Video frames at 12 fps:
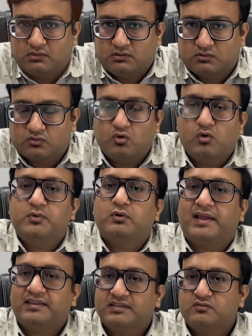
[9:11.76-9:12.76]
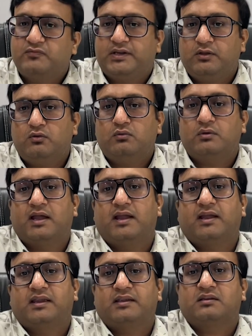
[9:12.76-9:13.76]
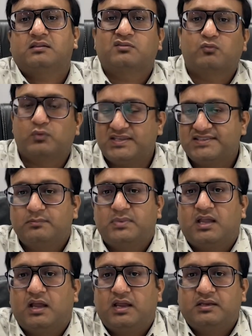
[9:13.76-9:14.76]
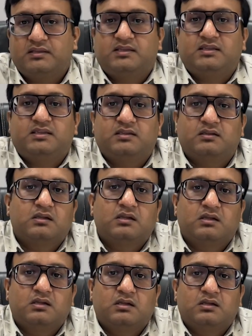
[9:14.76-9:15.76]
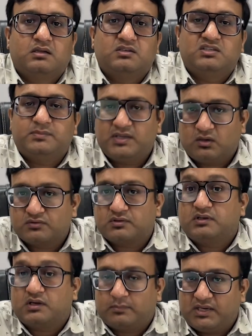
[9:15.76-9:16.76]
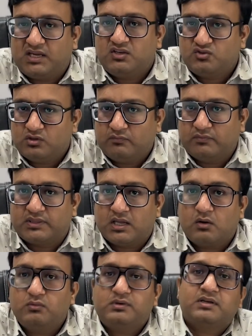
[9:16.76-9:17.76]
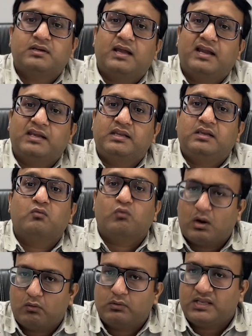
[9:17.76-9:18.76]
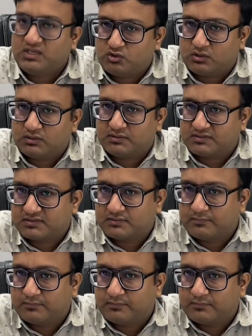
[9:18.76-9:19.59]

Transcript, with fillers: so hope you like this video and the reason behind the GP console termination without any violations.